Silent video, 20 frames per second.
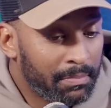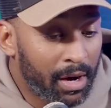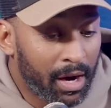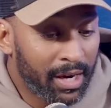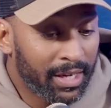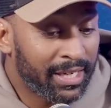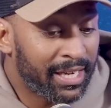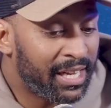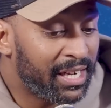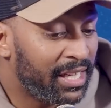
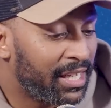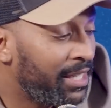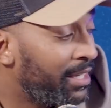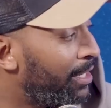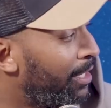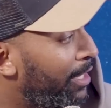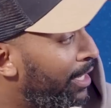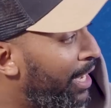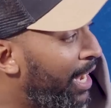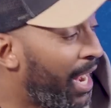Martinelli,
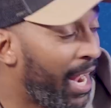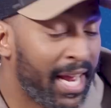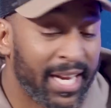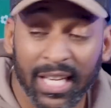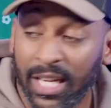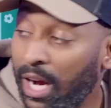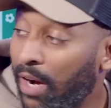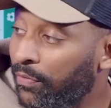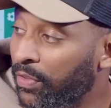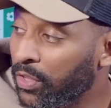
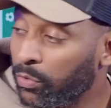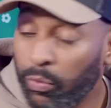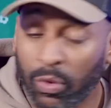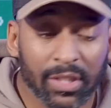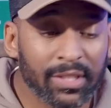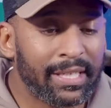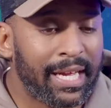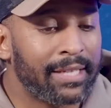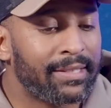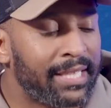any others. What
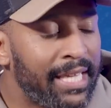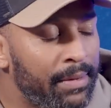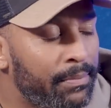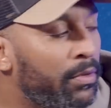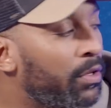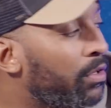does that team